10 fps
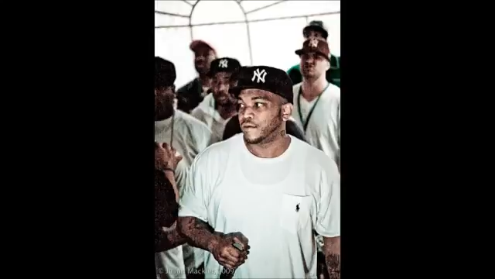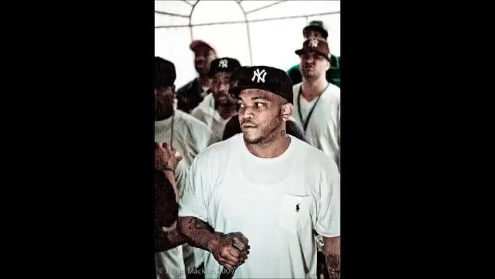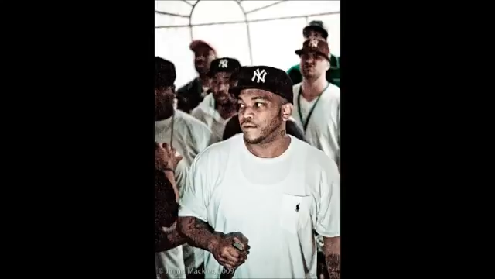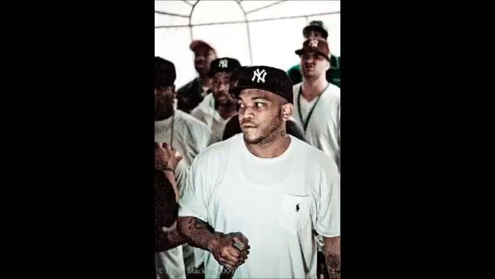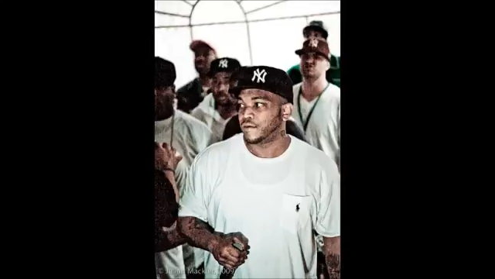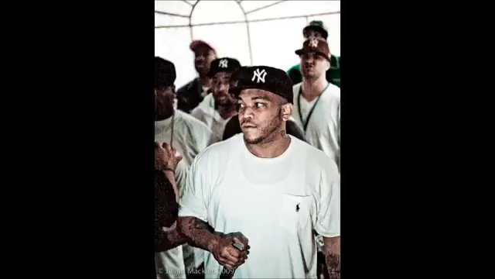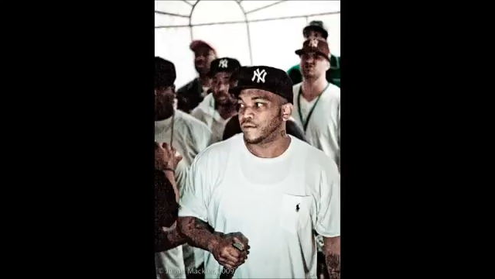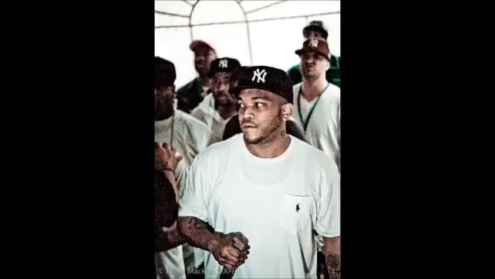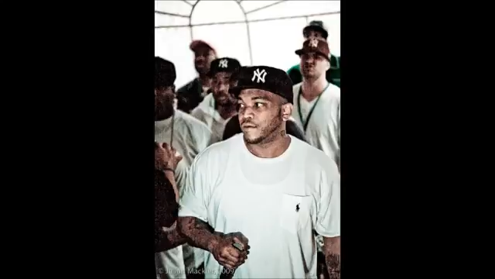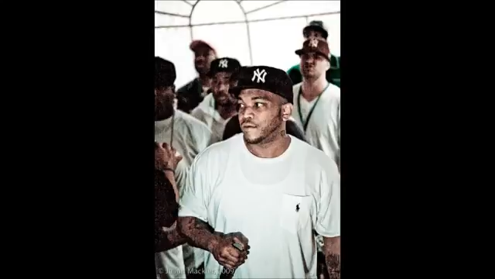
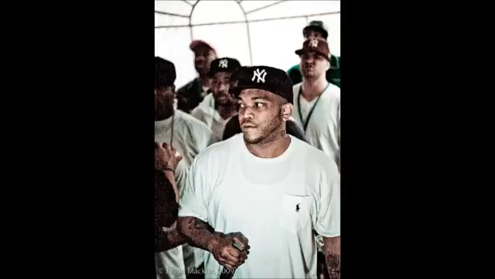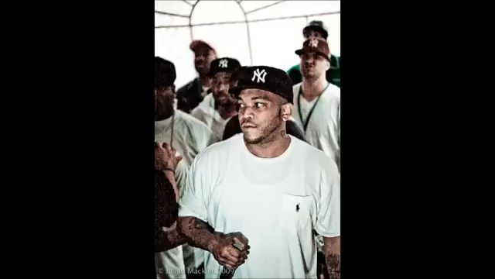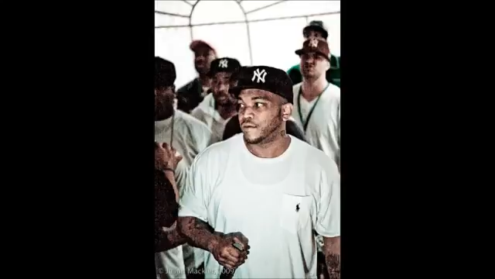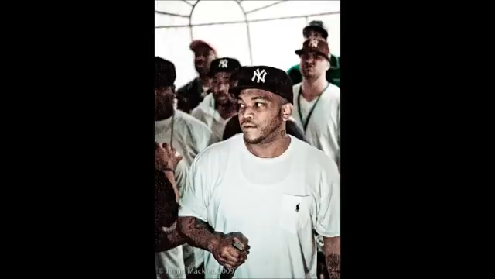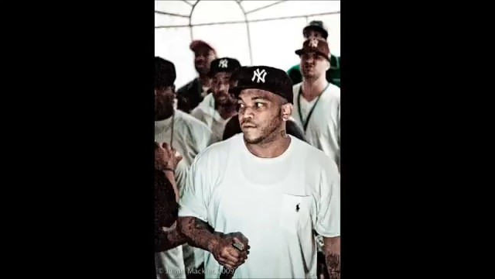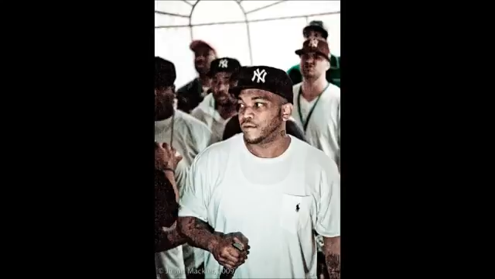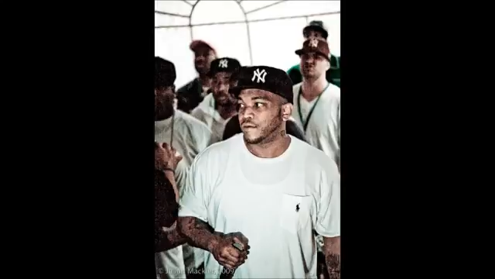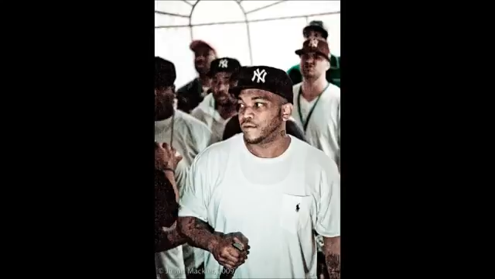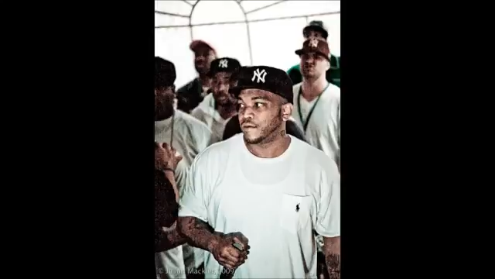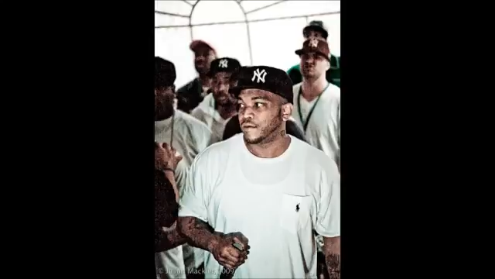
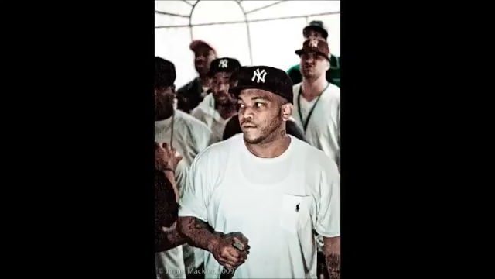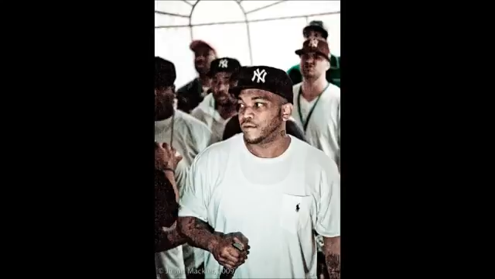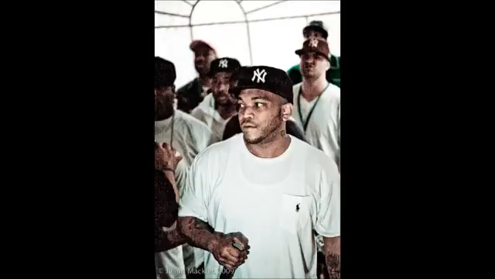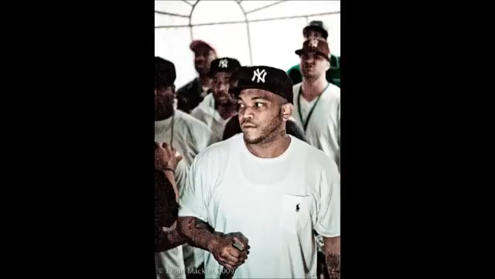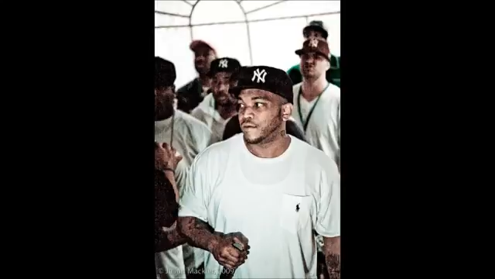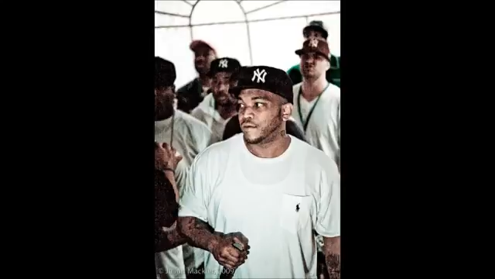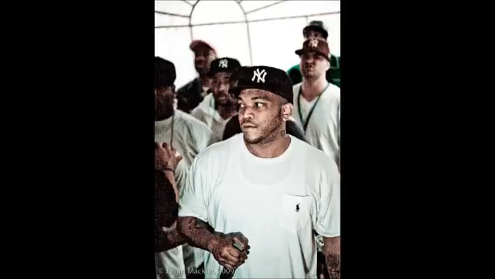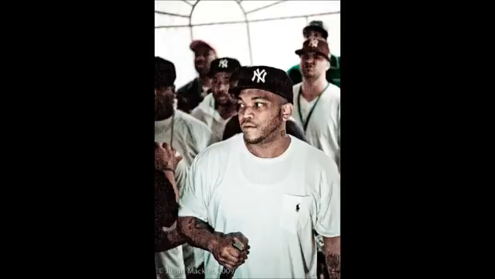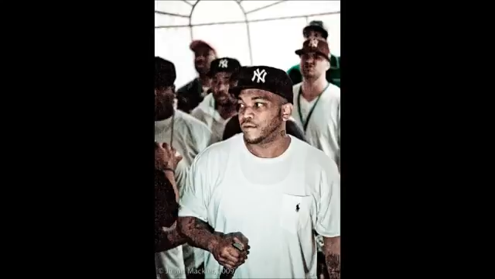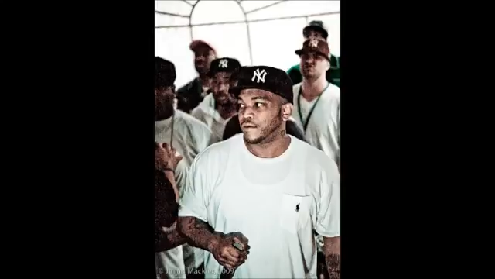
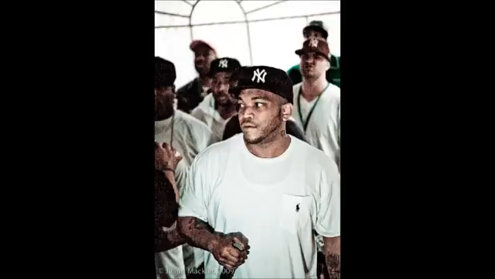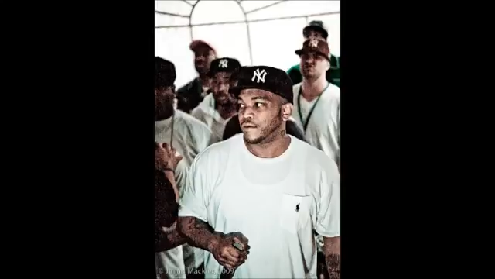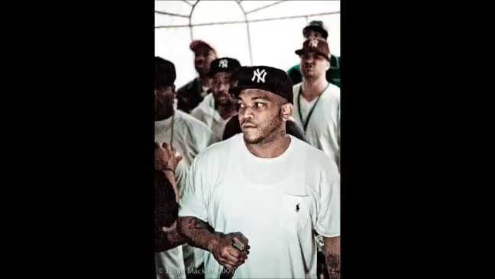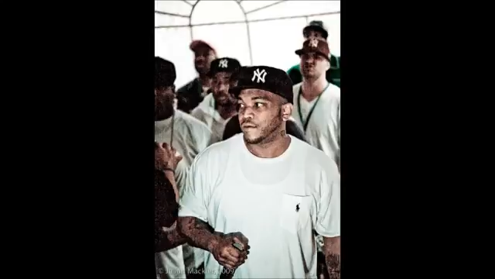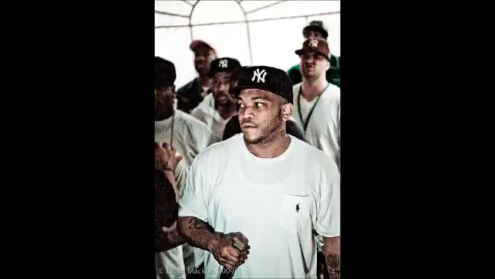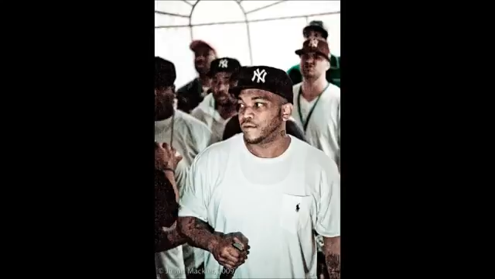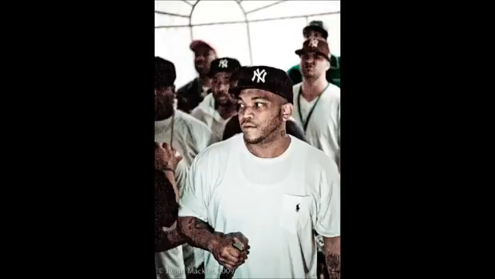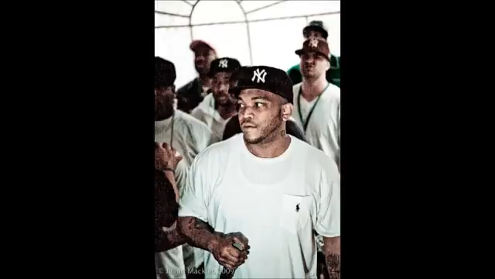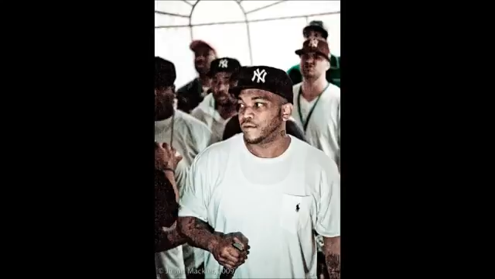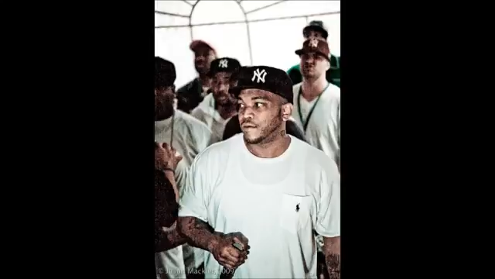
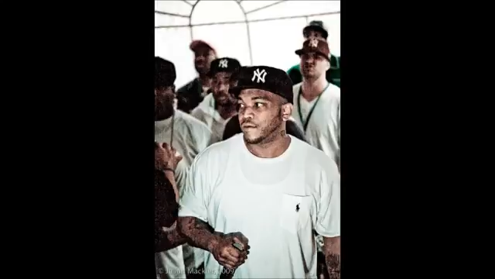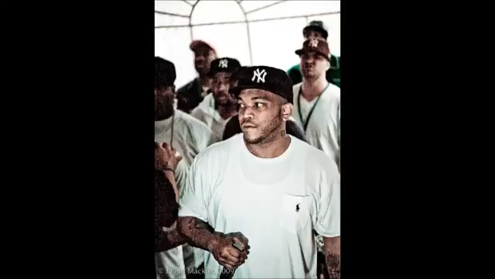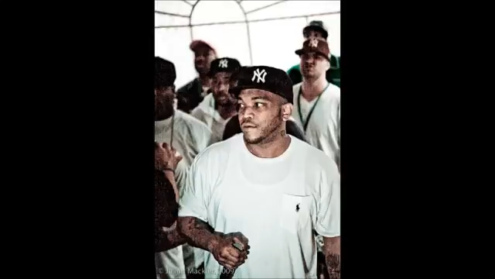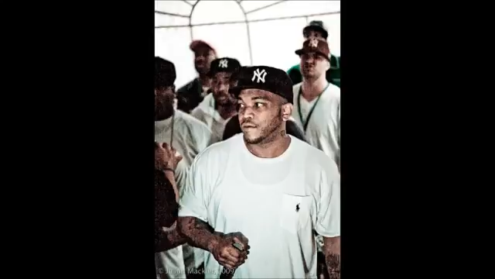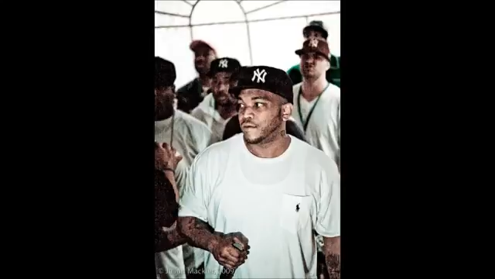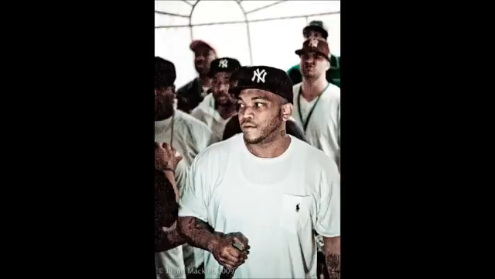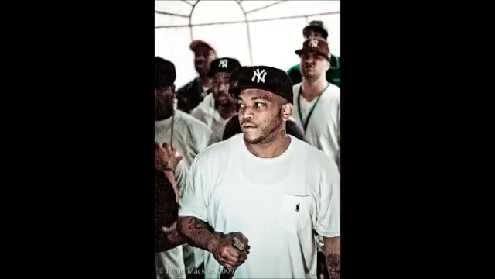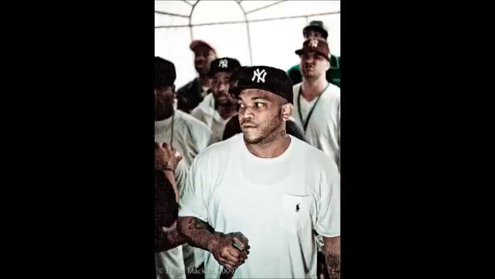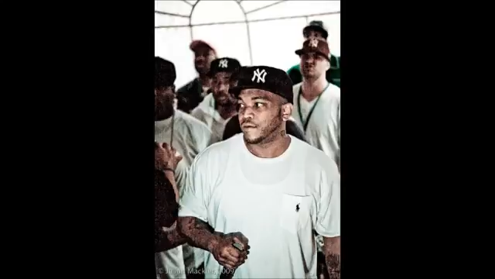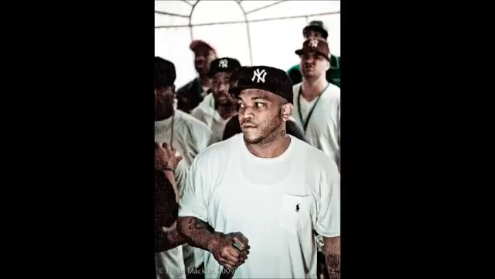
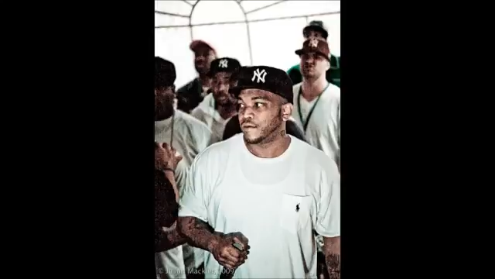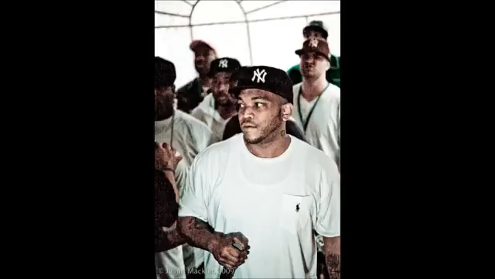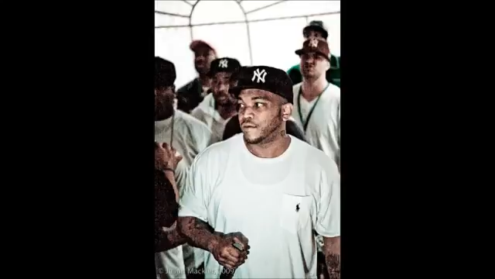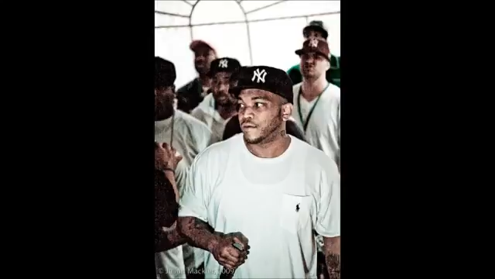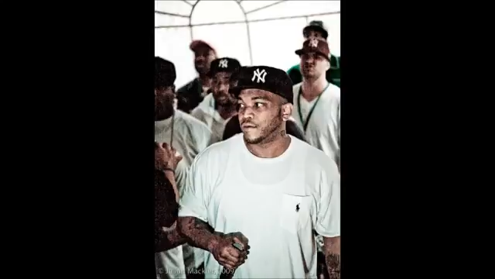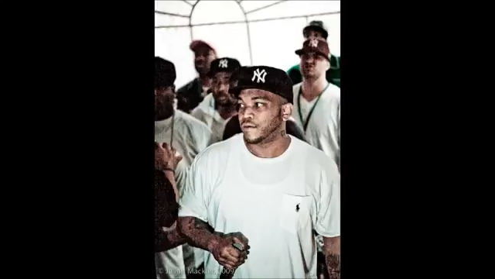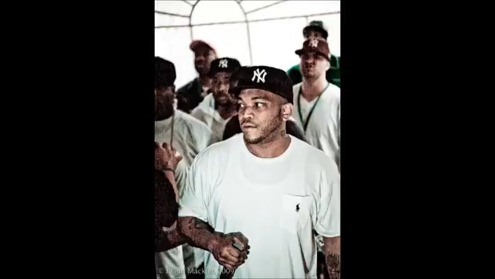[no speech]